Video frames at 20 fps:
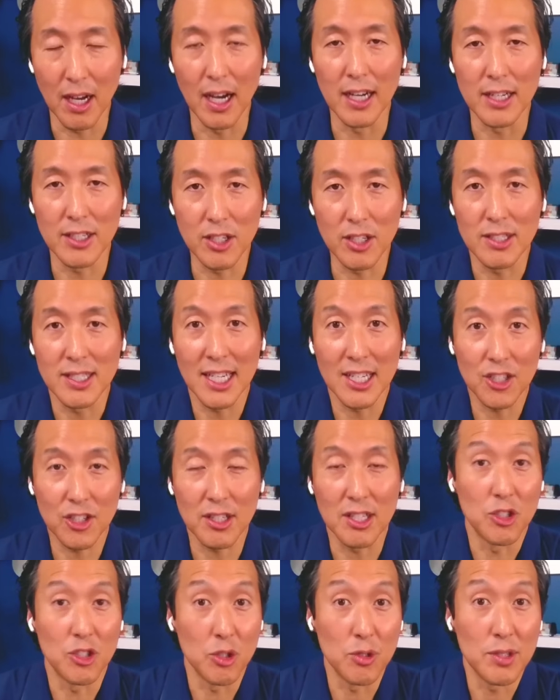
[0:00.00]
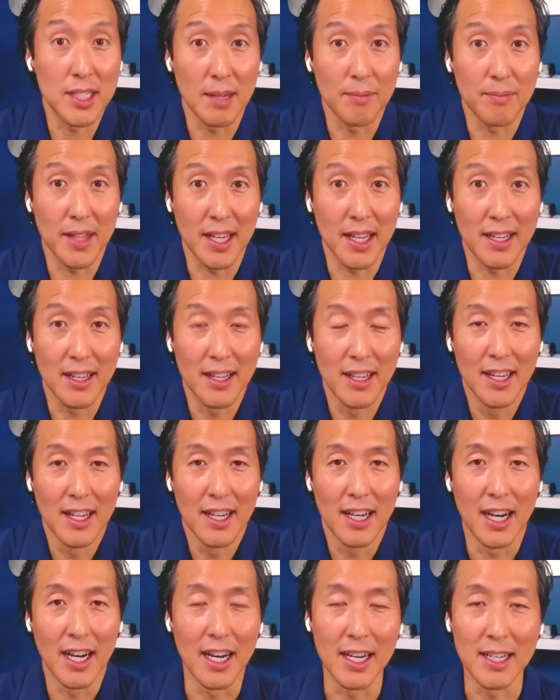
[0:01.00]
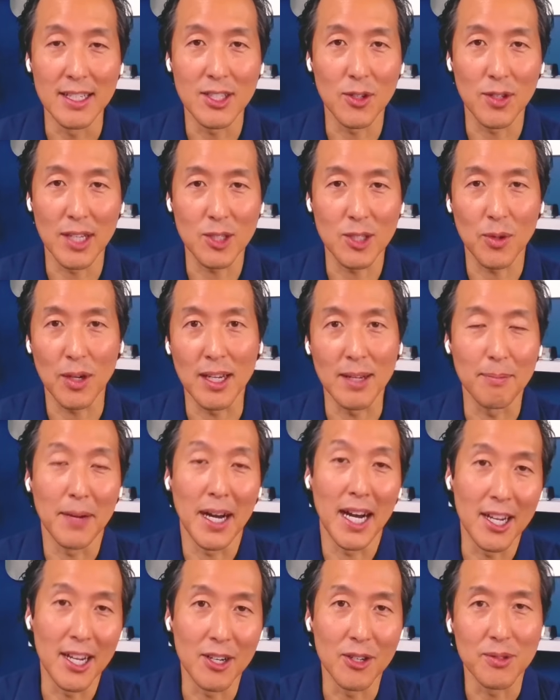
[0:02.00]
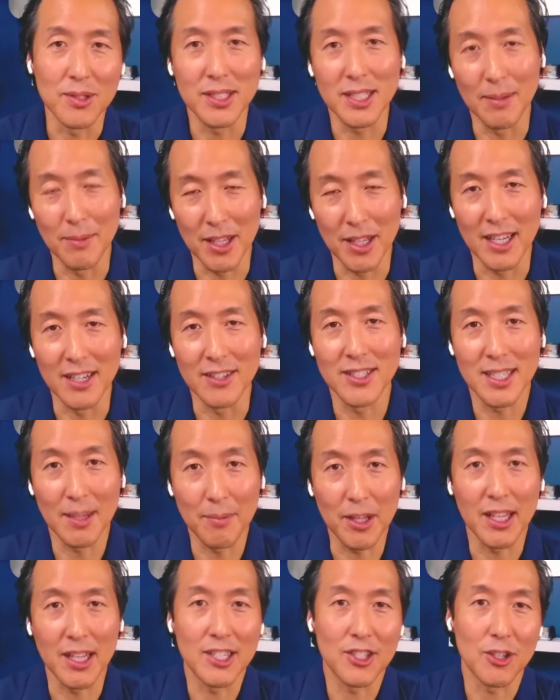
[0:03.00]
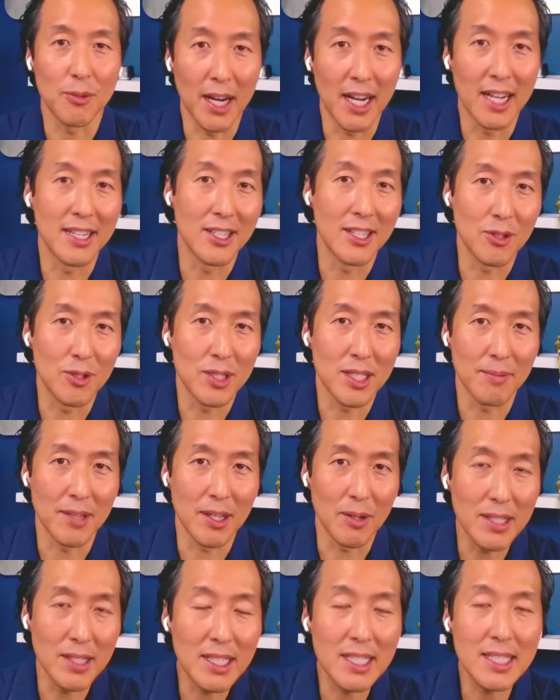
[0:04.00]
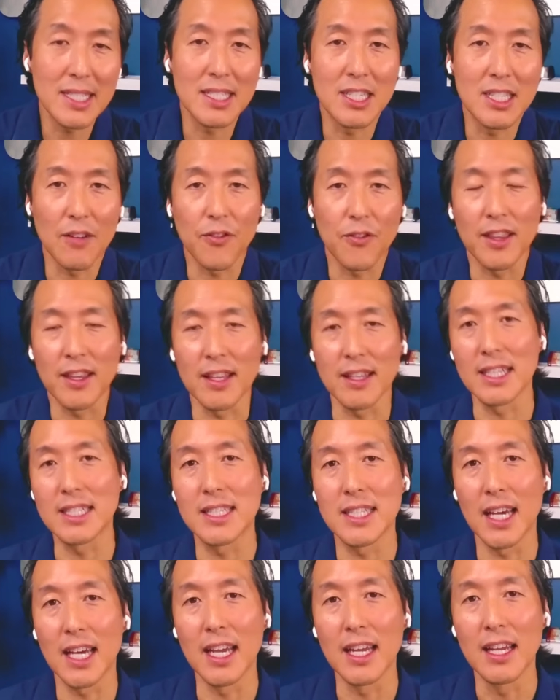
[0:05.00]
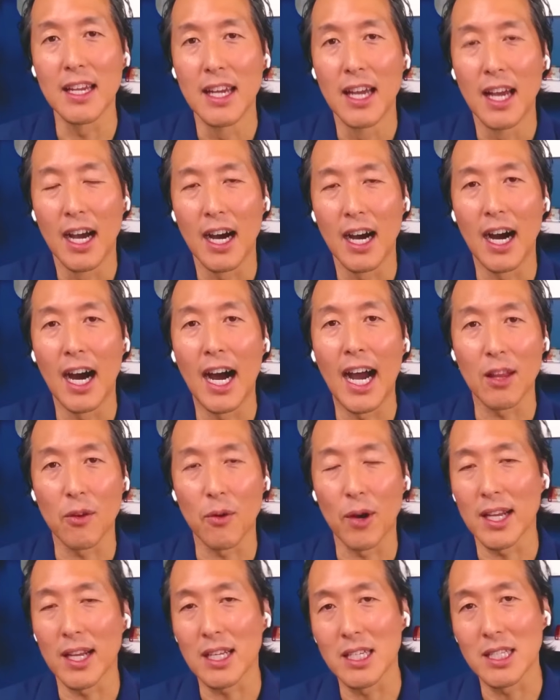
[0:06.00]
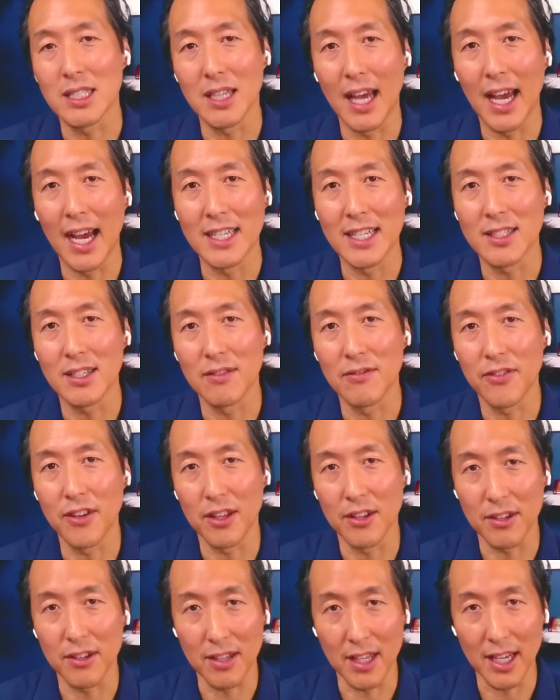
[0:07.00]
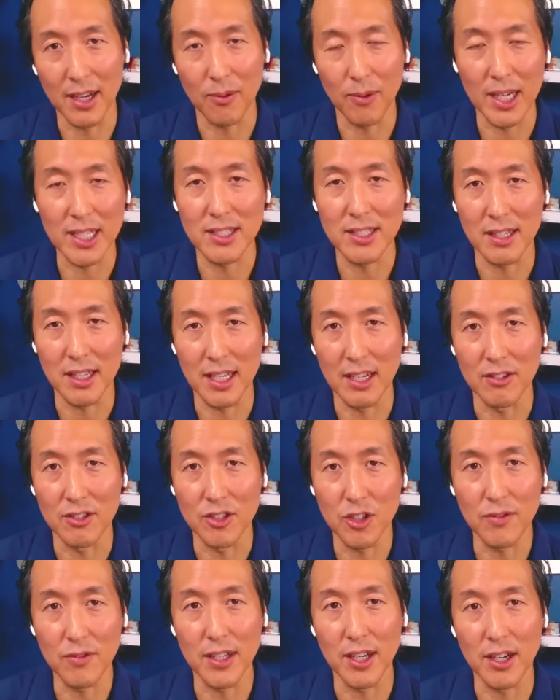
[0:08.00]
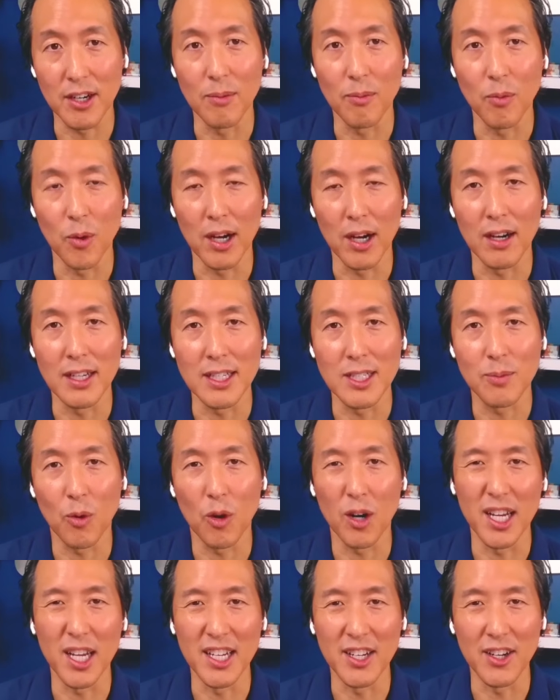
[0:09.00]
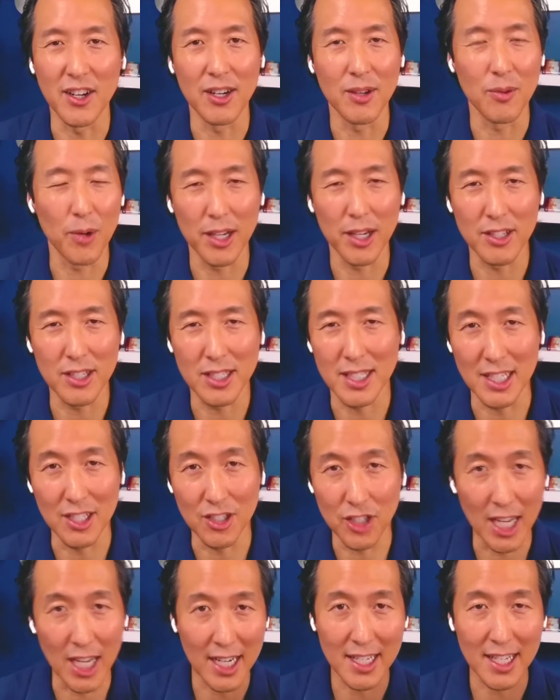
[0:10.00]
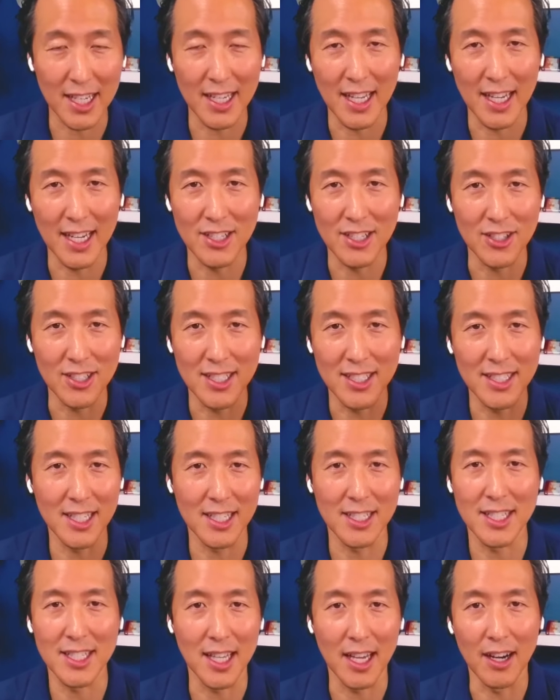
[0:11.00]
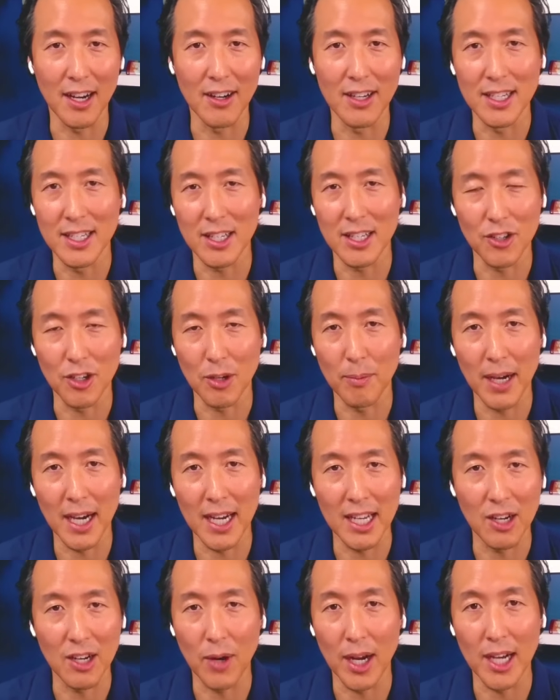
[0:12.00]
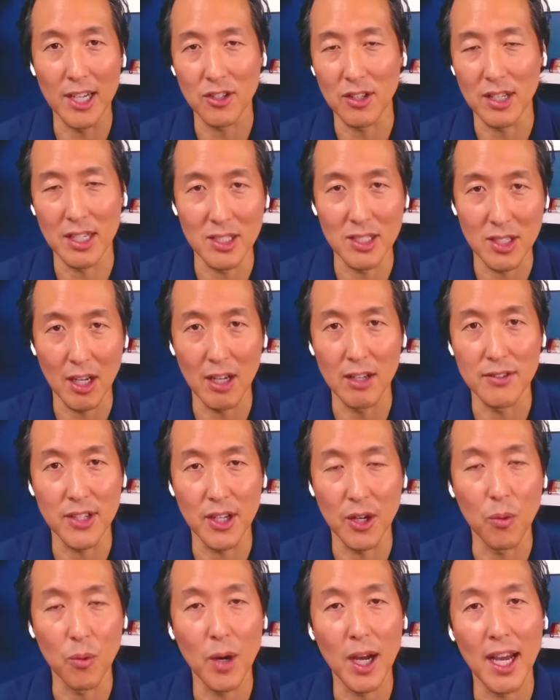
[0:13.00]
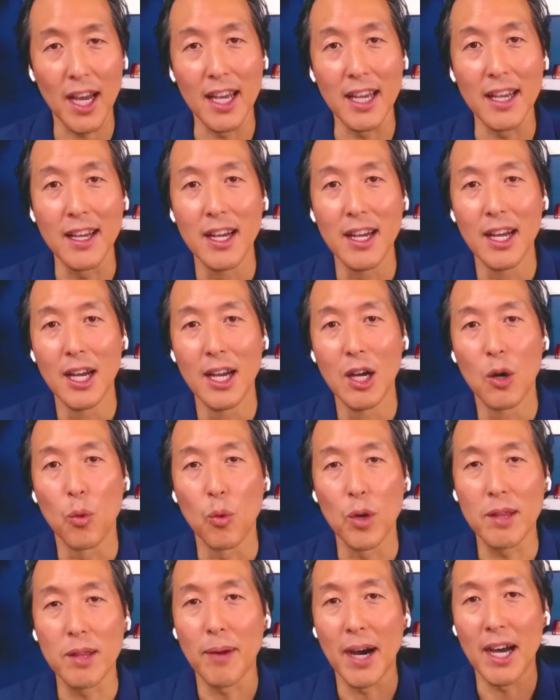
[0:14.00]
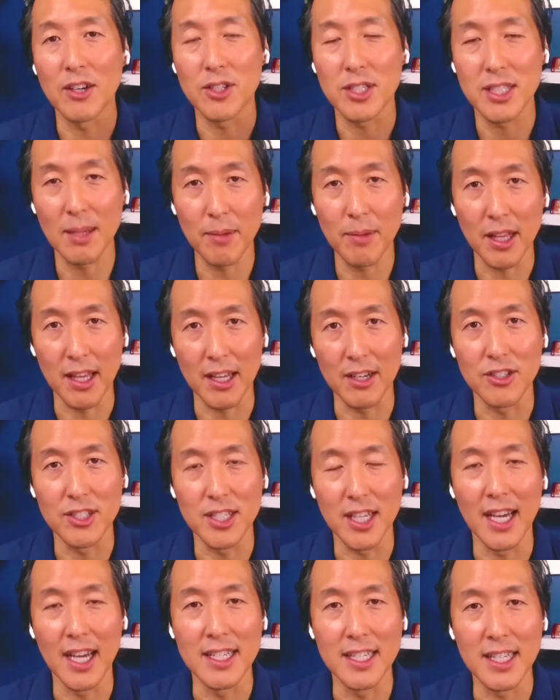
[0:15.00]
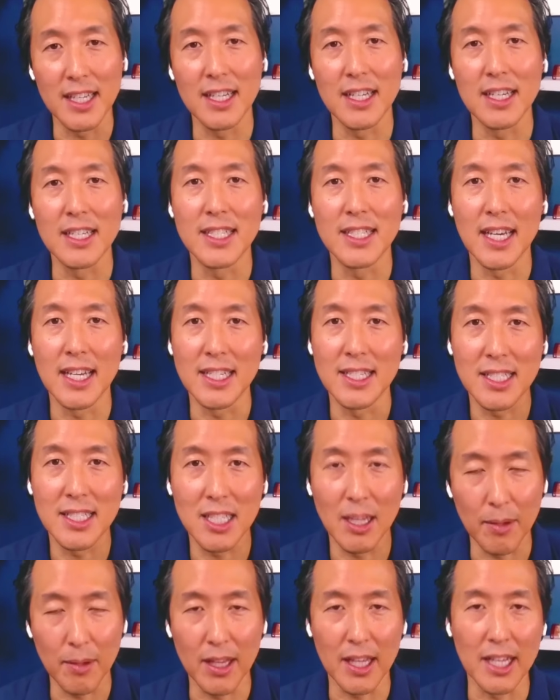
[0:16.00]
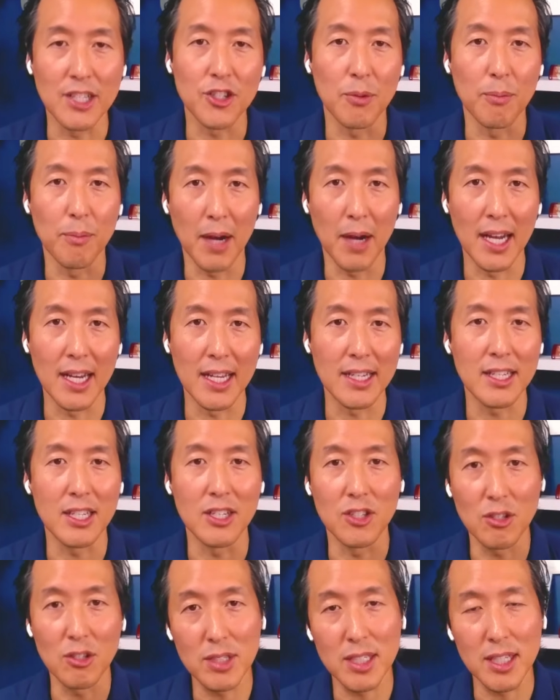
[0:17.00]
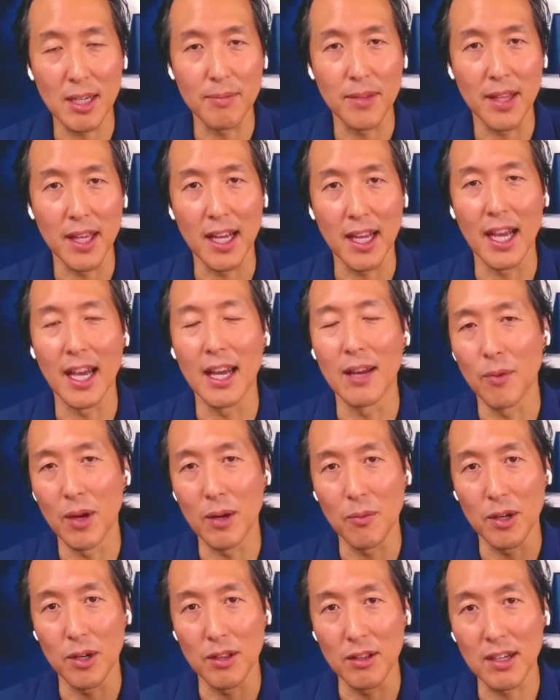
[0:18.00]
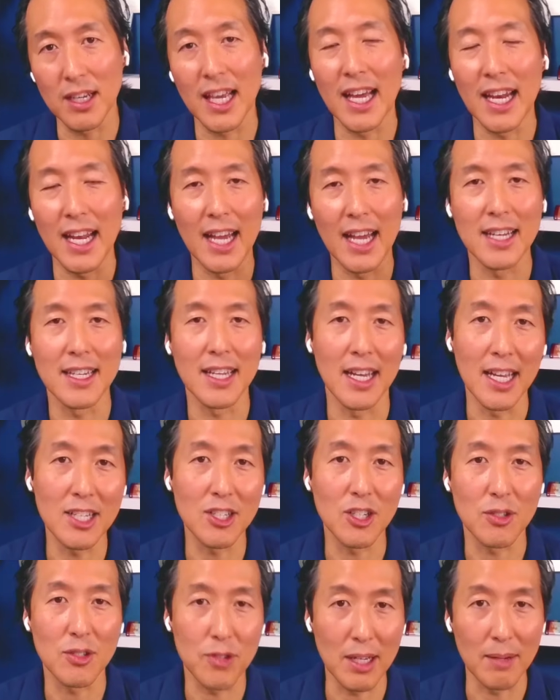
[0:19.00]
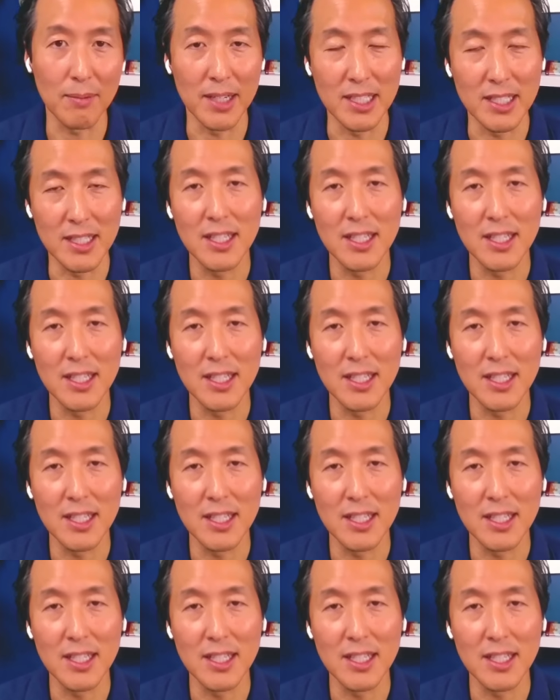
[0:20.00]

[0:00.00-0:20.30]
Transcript: to essentially do something. So that's why a biostimulator stimulates your body to do something. And this is different than, let's say, a hyaluronic acid filler like Restylane or Juvederm, where it's more inert, where you just inject it and it just sits there until your body gradually dissolves it away. With biostimulators, the idea is that it stimulates your body to do something. And when we're looking at anti-aging treatments